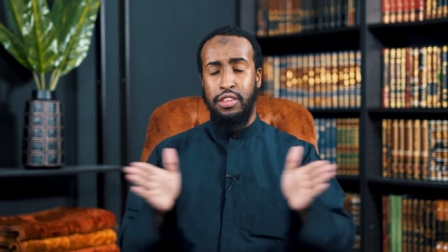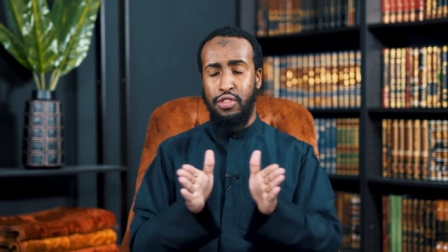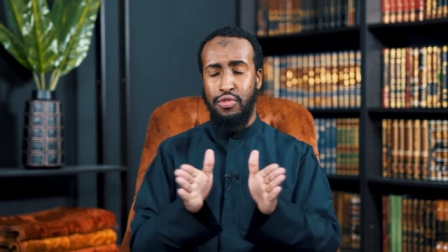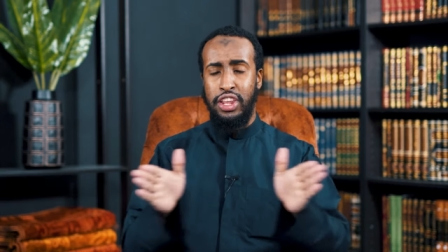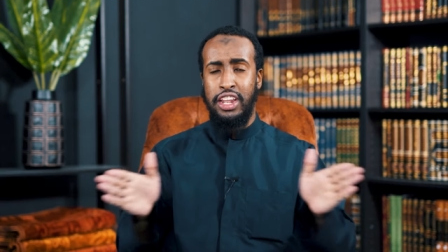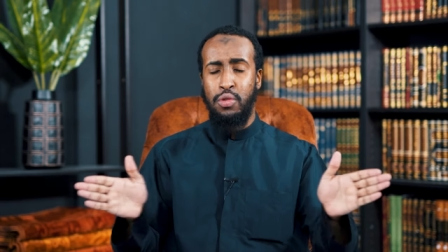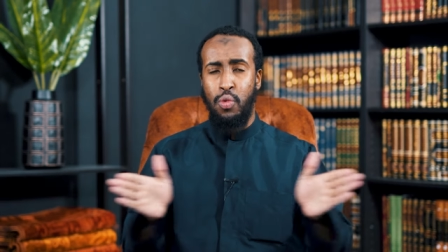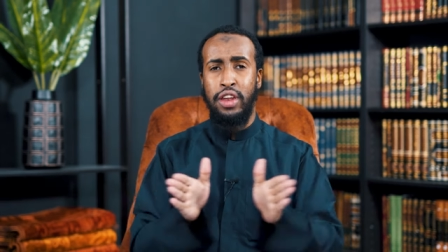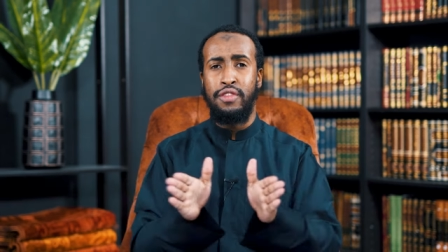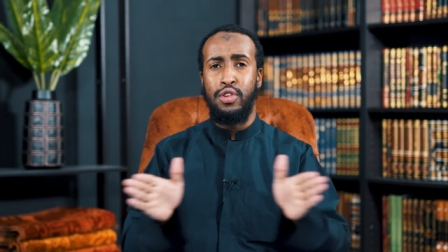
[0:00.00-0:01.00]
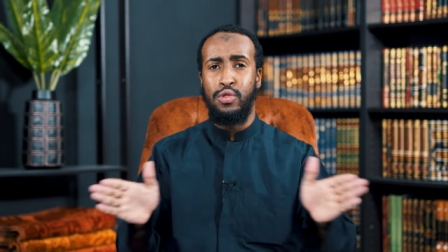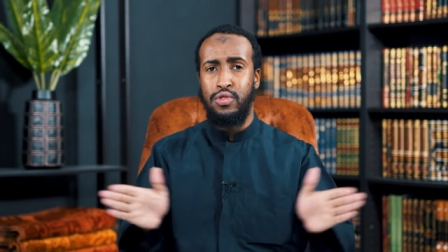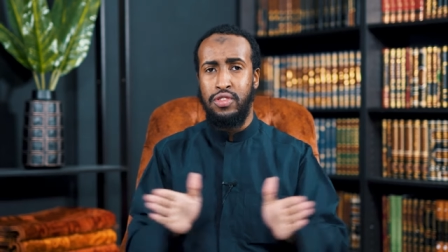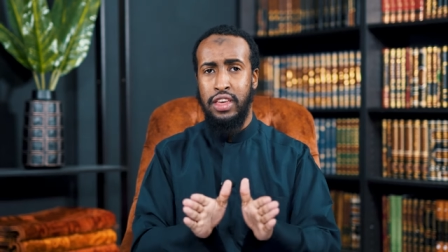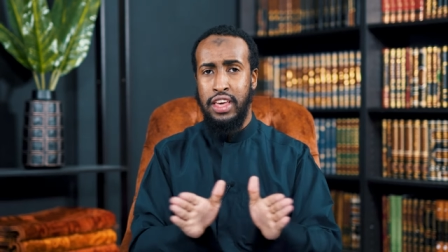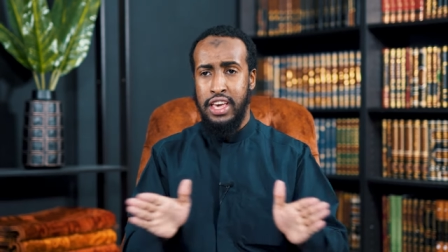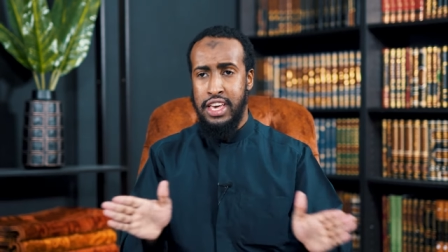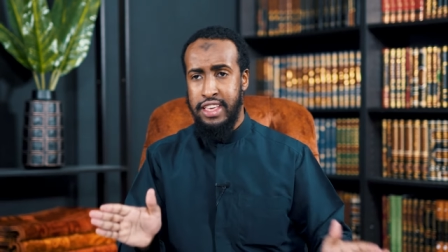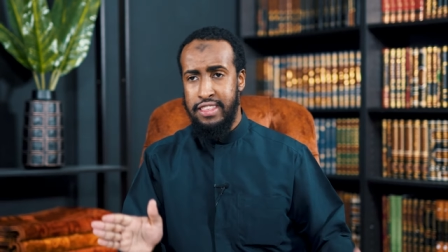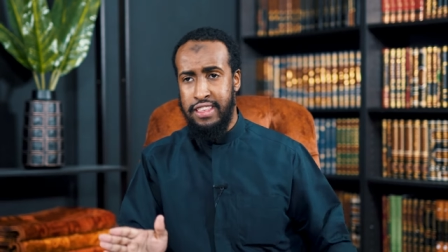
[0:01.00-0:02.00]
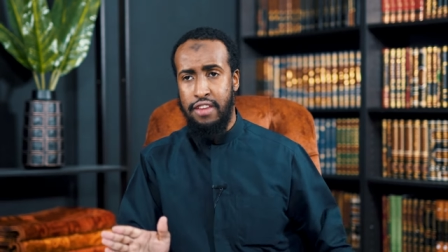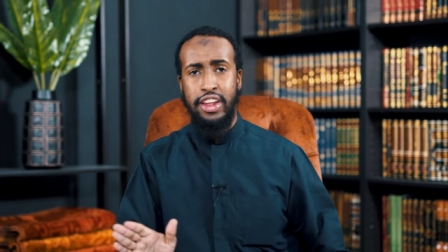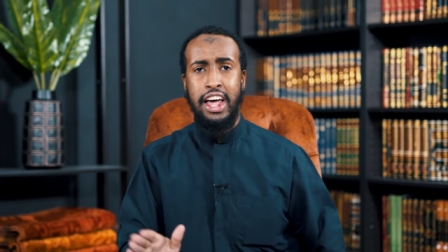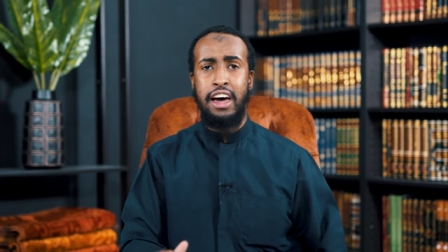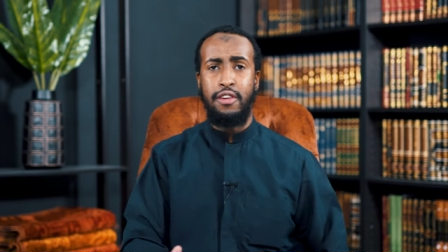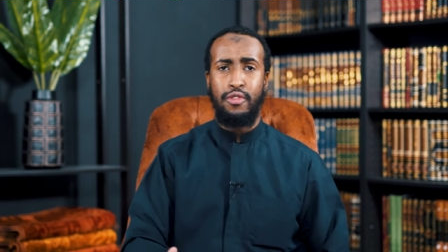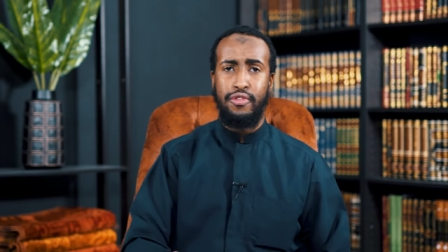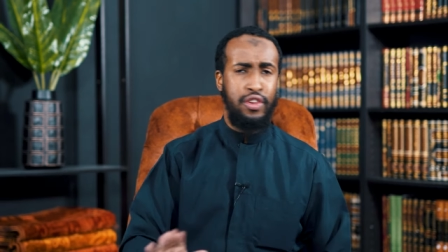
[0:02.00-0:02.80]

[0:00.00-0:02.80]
to read in one of those seven ahruf.